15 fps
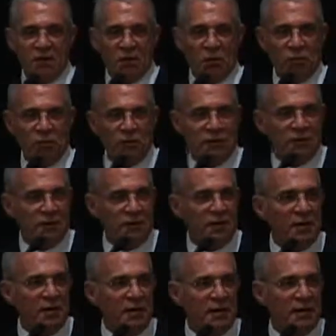Only in
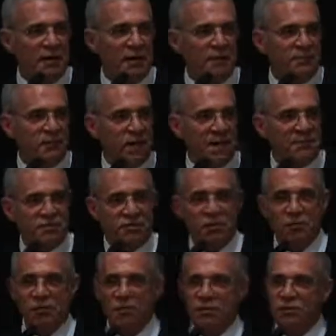America, and perhaps
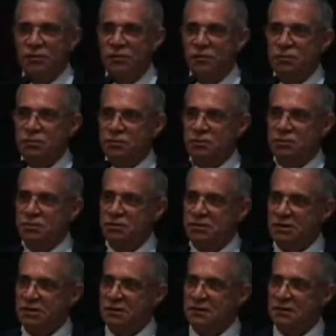only in New
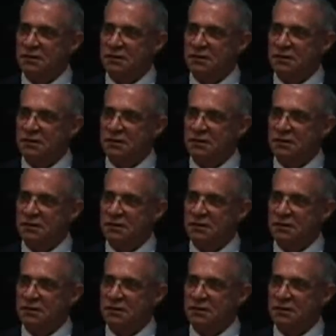Jersey,